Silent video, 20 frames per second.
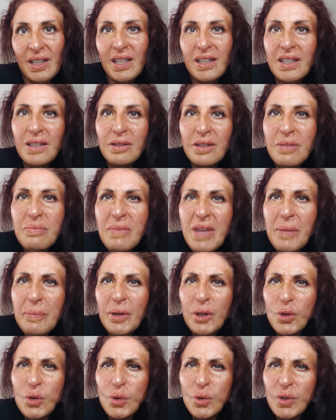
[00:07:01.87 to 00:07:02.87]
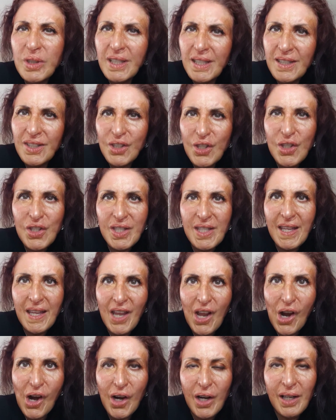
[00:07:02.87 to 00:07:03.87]
and they maybe don't need to
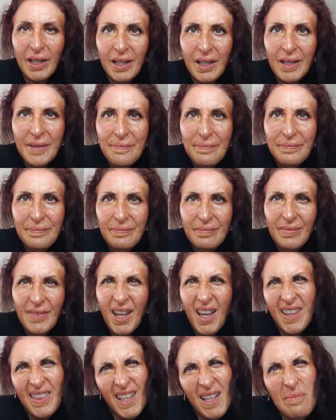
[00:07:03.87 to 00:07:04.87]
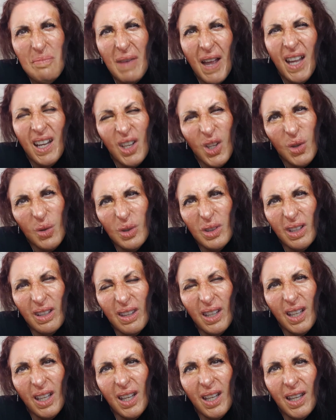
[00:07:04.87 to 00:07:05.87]
stare. I think back though, and I
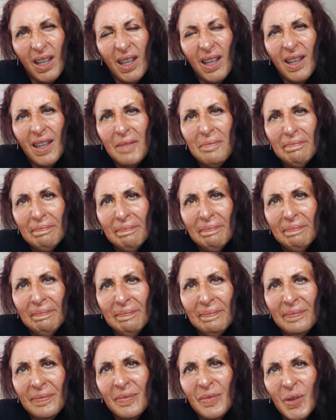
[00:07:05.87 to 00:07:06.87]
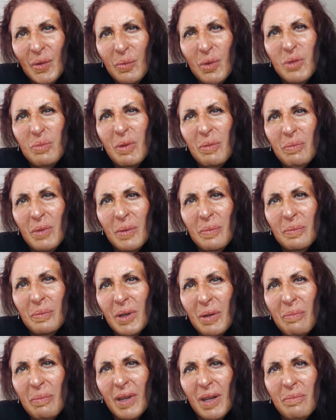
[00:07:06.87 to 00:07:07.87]
think, was my mum
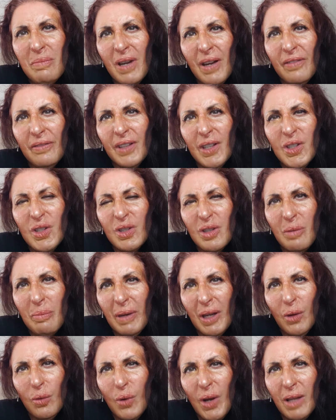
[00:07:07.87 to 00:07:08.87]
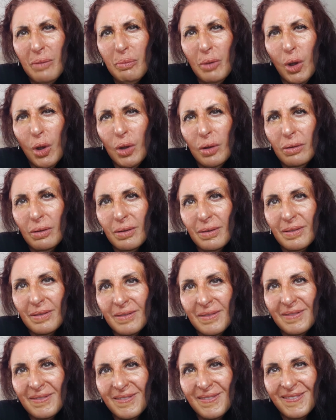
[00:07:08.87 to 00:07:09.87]
comparing my face to a big red balloon?
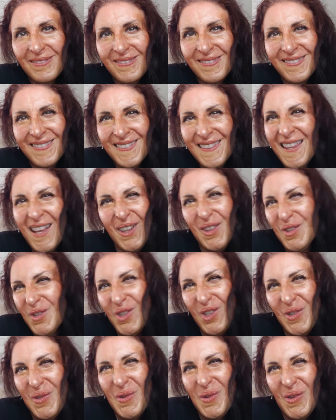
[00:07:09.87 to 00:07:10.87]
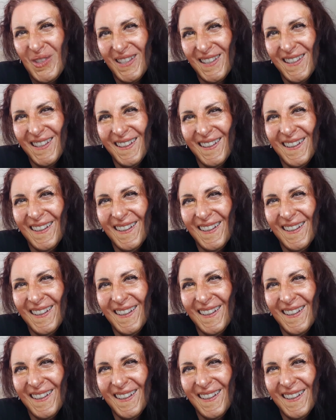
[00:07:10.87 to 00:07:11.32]
I know she wasn't.